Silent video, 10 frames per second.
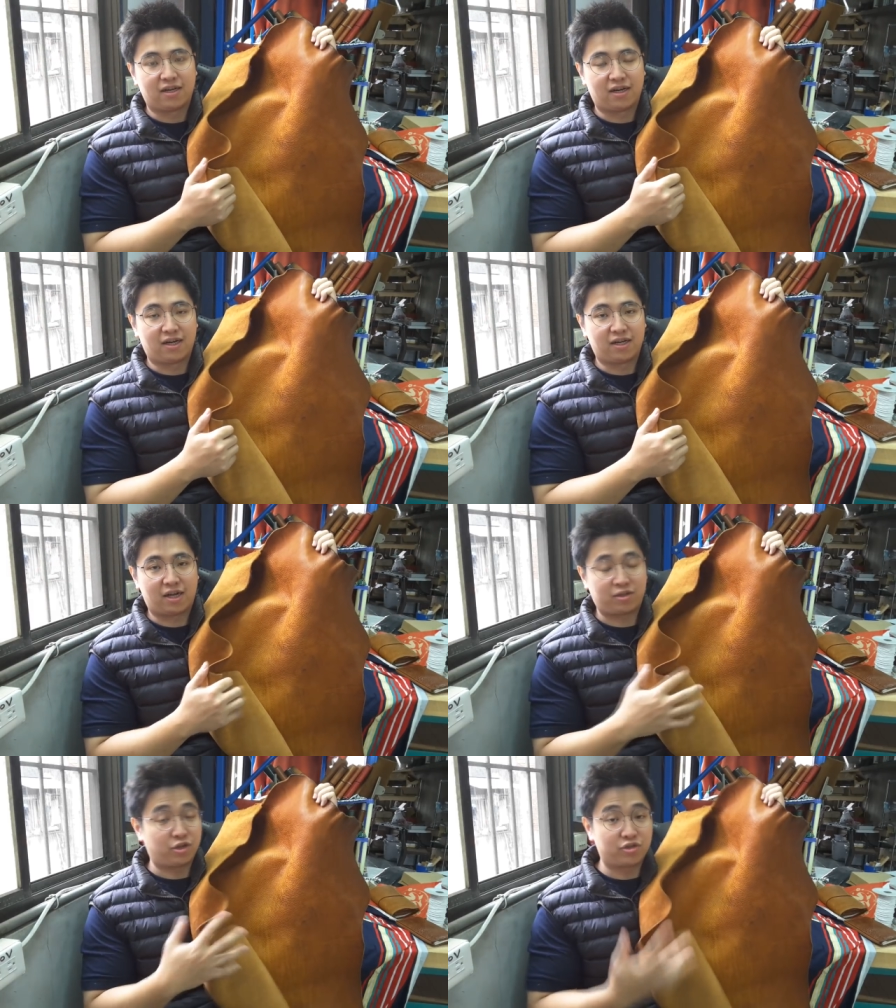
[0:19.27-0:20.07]
uh,
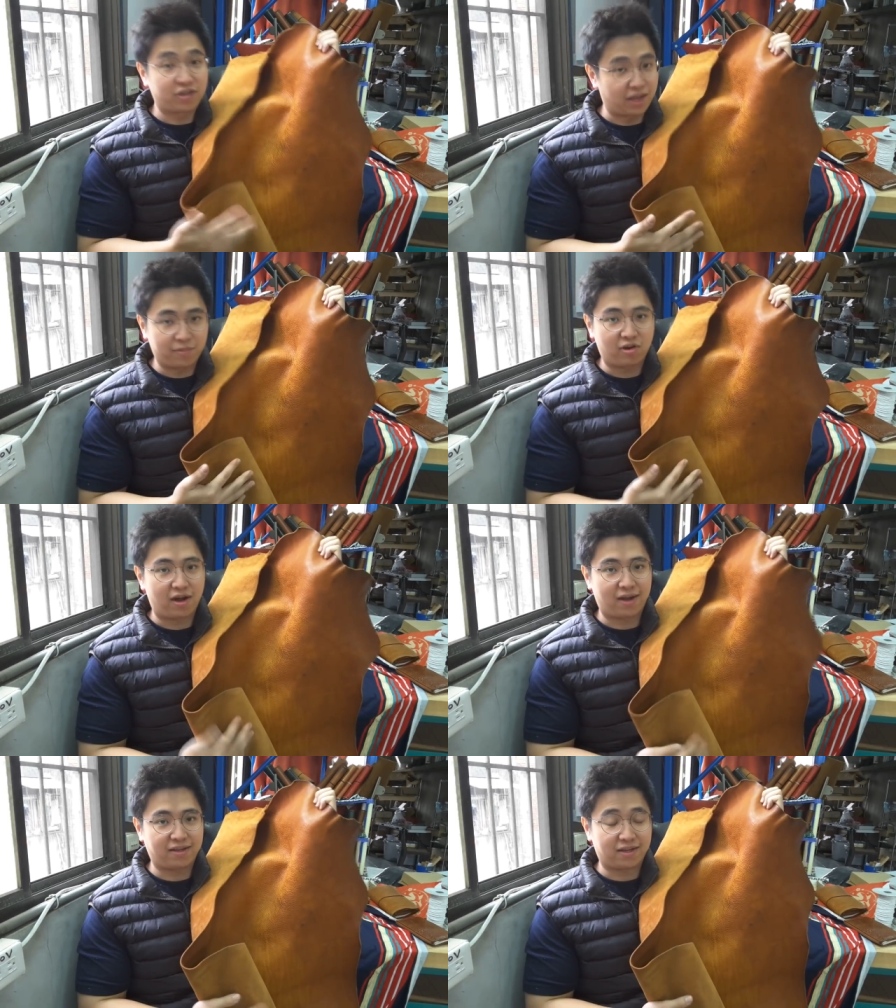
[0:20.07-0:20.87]
I change the
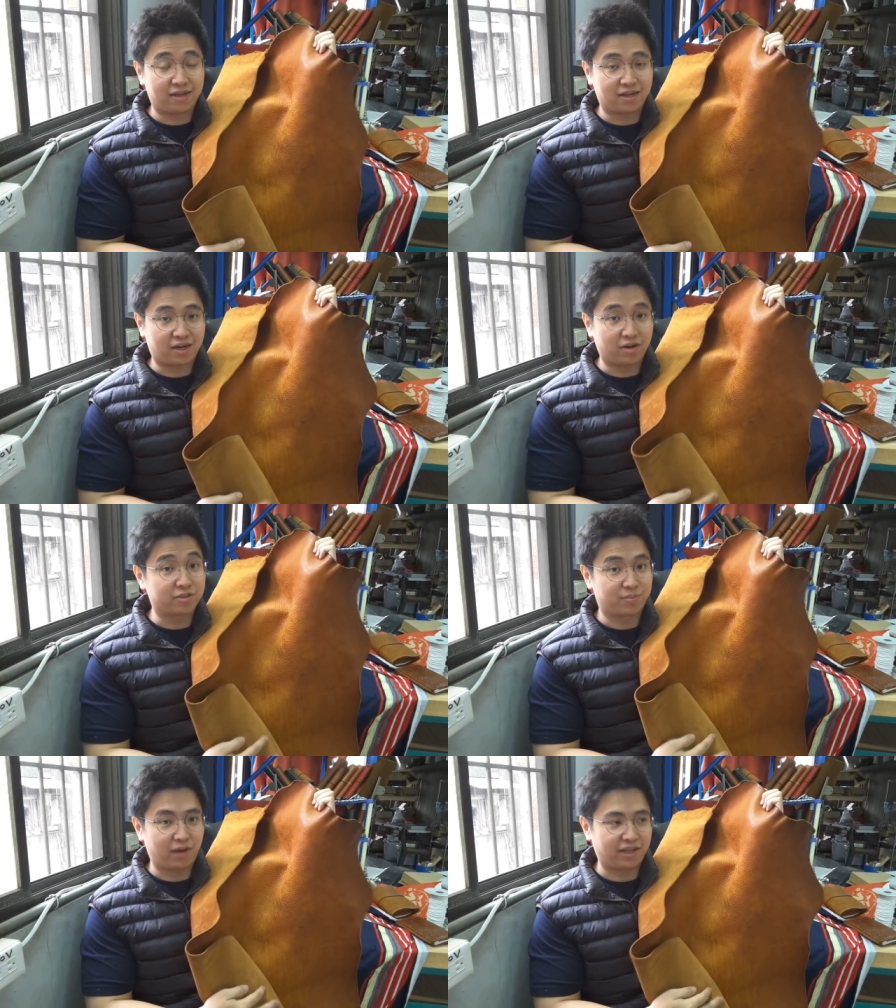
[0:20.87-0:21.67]
camera and the
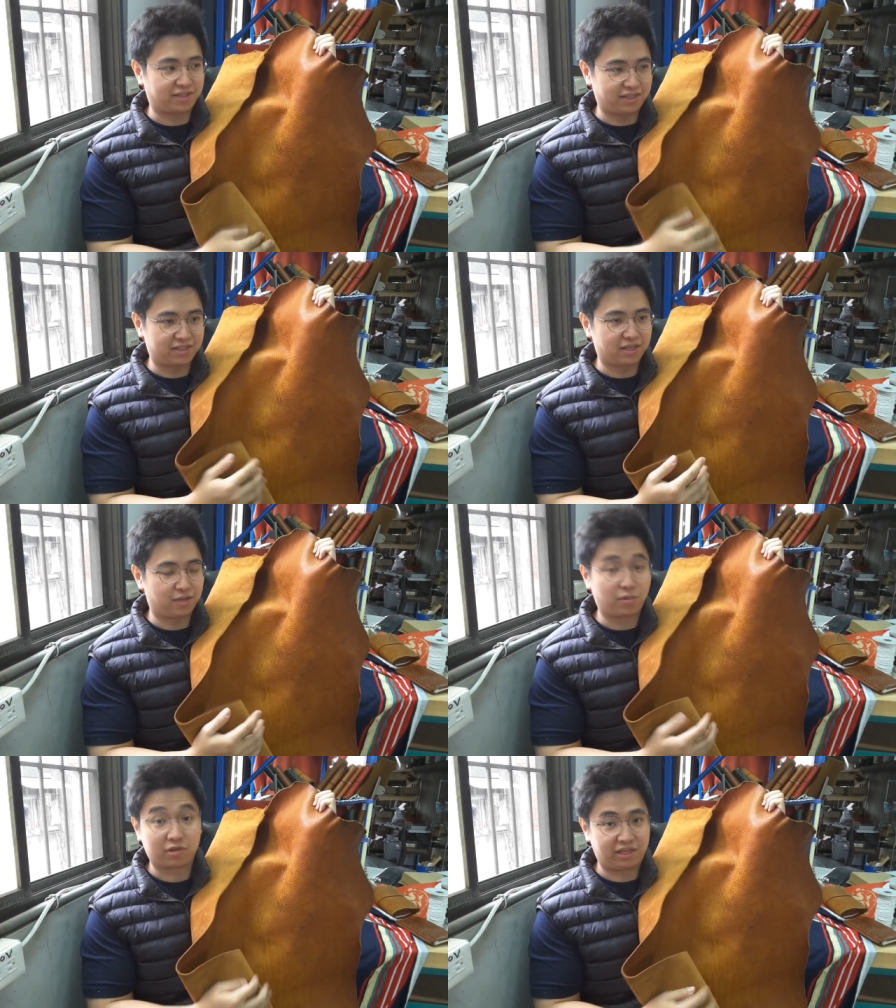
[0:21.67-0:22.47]
cross place is
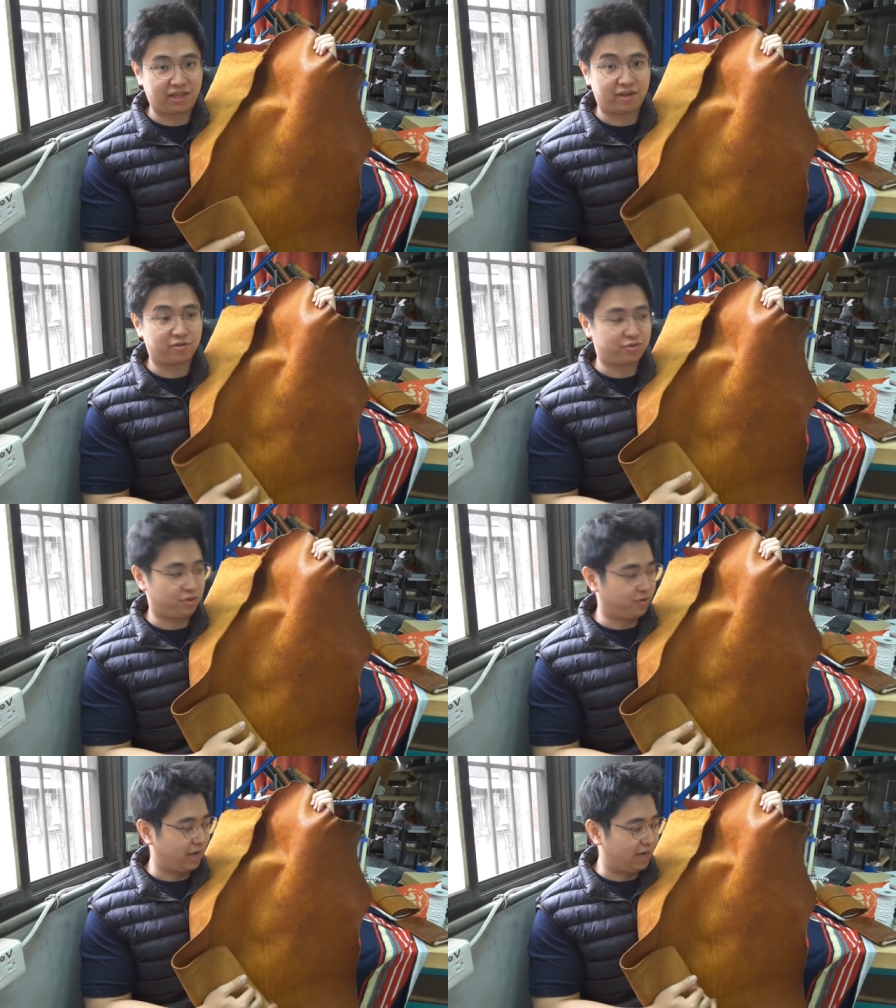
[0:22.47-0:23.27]
more detail to
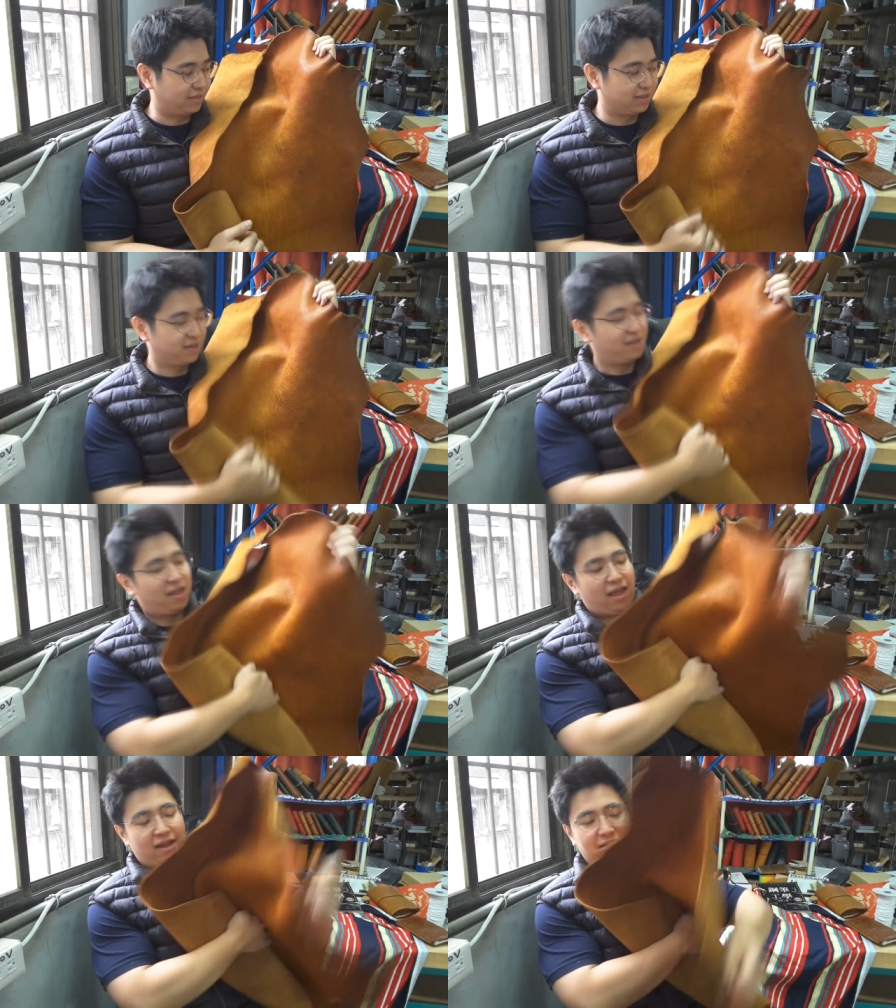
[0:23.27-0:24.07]
show you guys
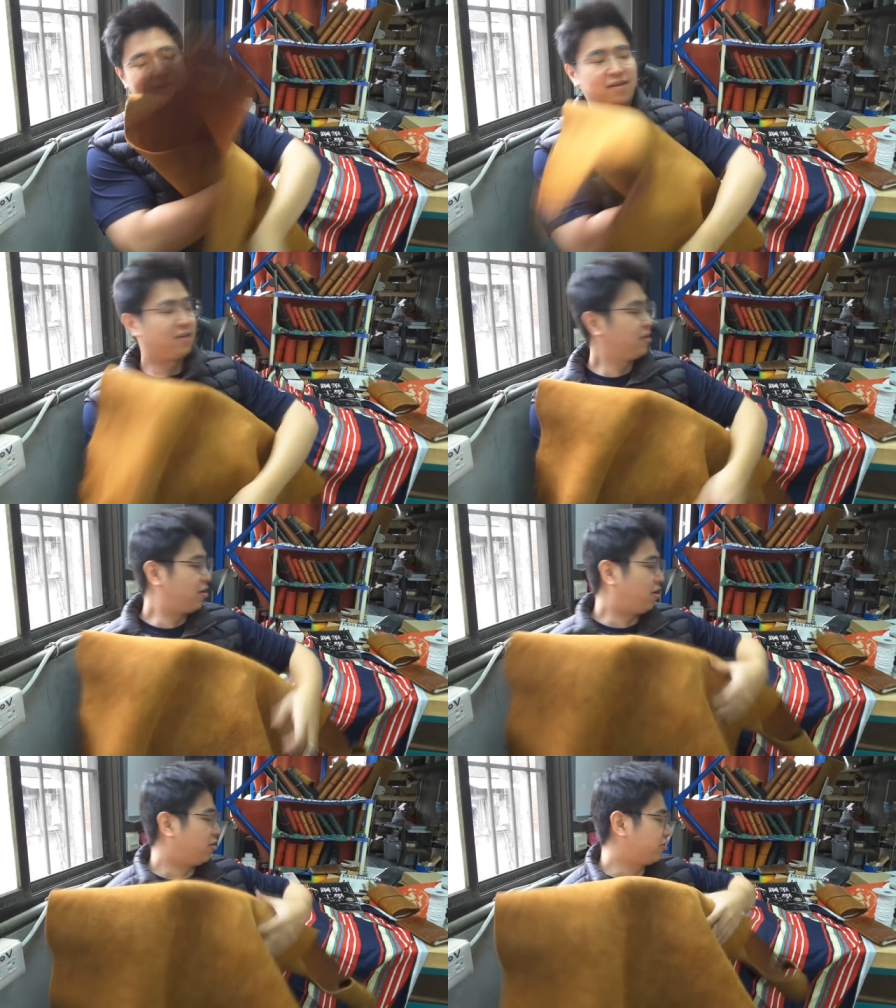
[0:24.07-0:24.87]
and
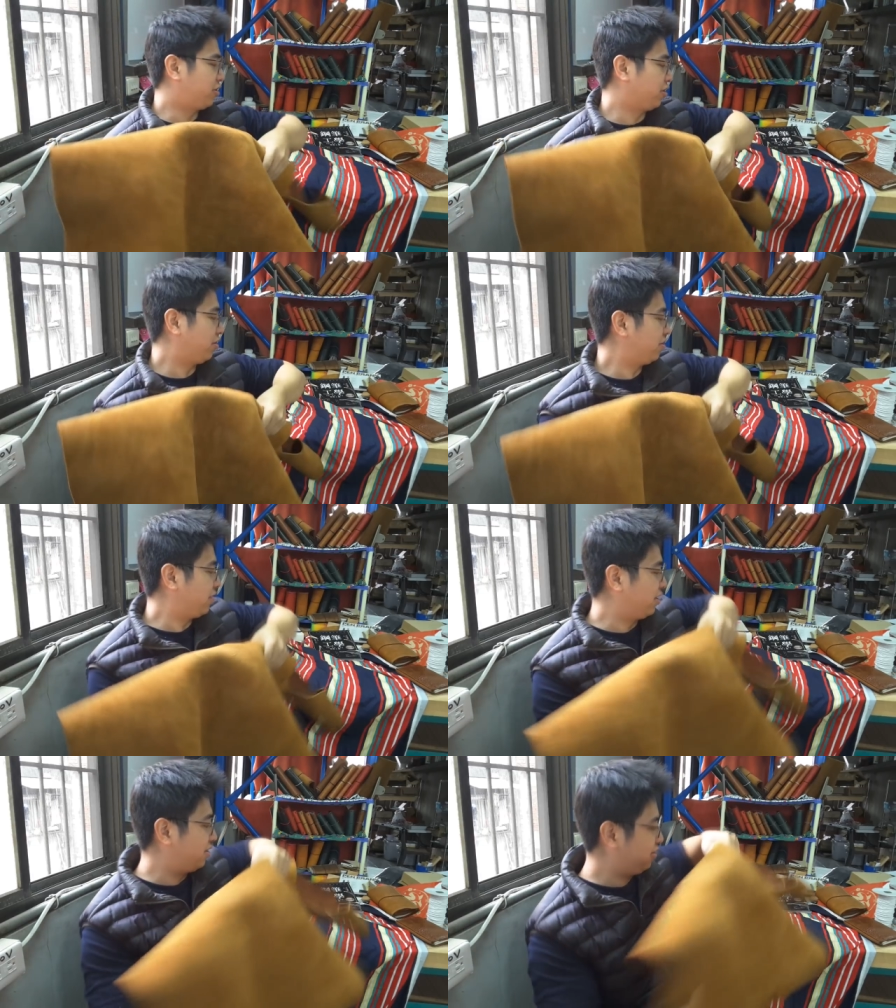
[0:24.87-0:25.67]
also
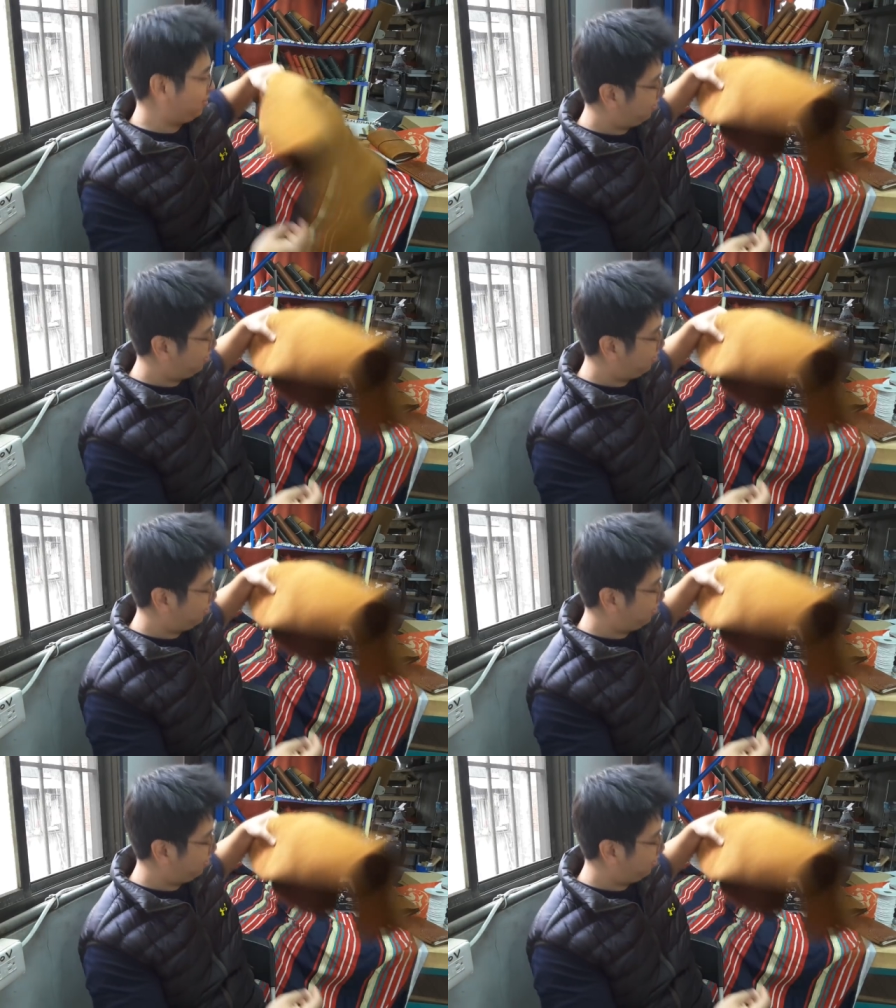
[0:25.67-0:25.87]
the